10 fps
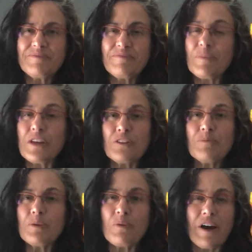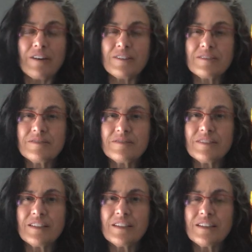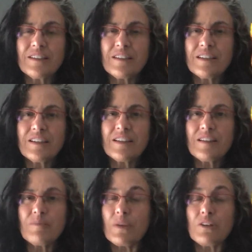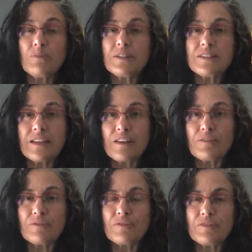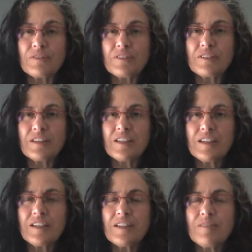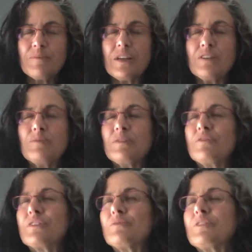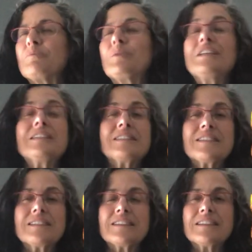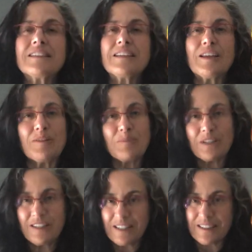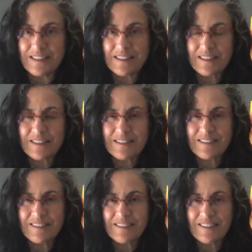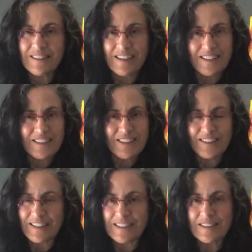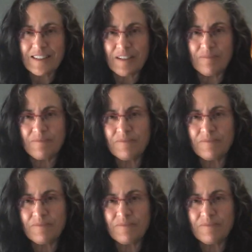May you be well. May you be safe. May you be filled with peace and be at ease. Until the next time.